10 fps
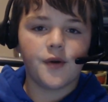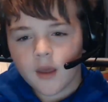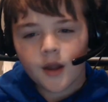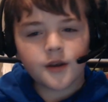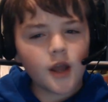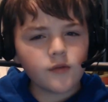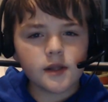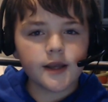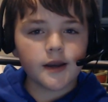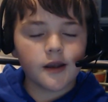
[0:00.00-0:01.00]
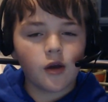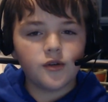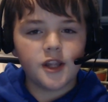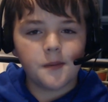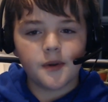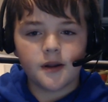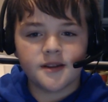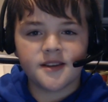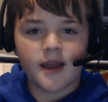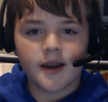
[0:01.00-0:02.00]
Not really gonna go deep into
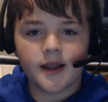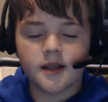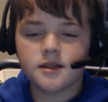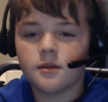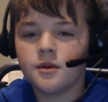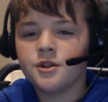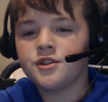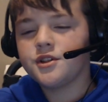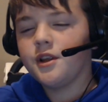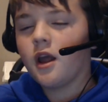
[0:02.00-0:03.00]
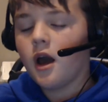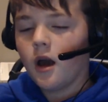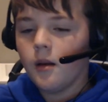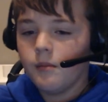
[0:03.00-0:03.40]
settings. I'm gonna